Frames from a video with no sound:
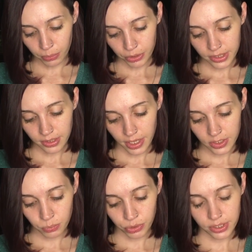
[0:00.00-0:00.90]

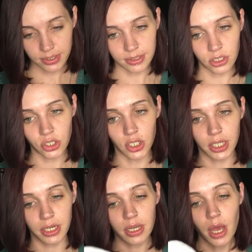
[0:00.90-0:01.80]
Precise
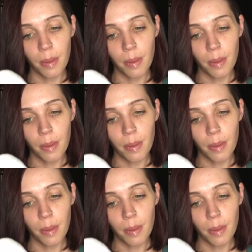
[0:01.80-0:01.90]
Precision